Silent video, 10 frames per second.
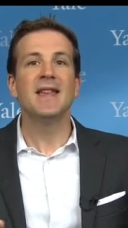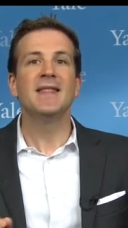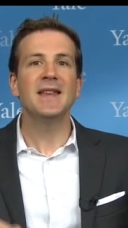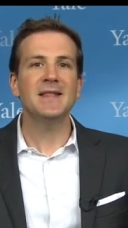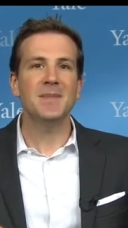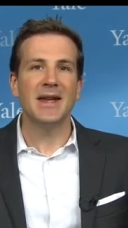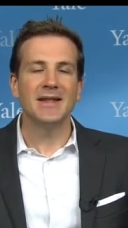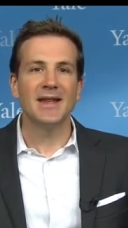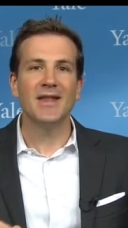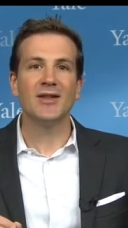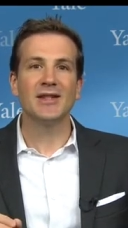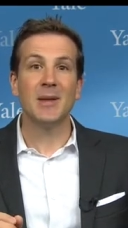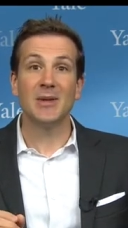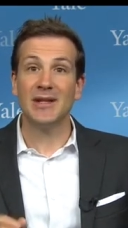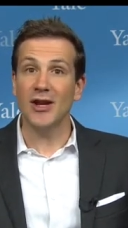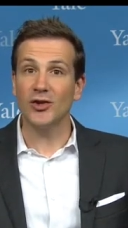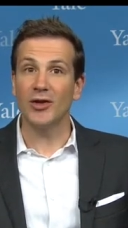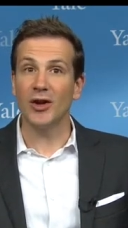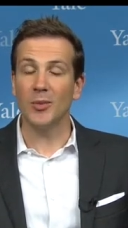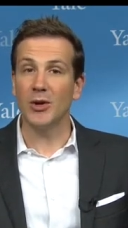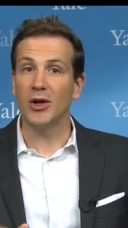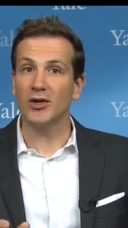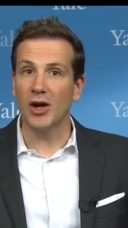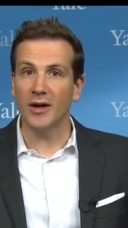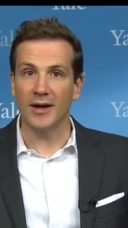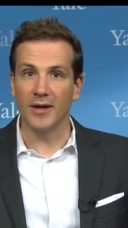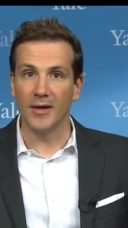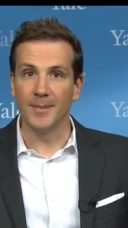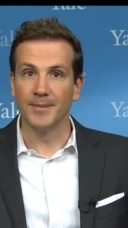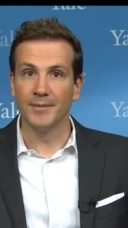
This means there's a potential therapeutic target here.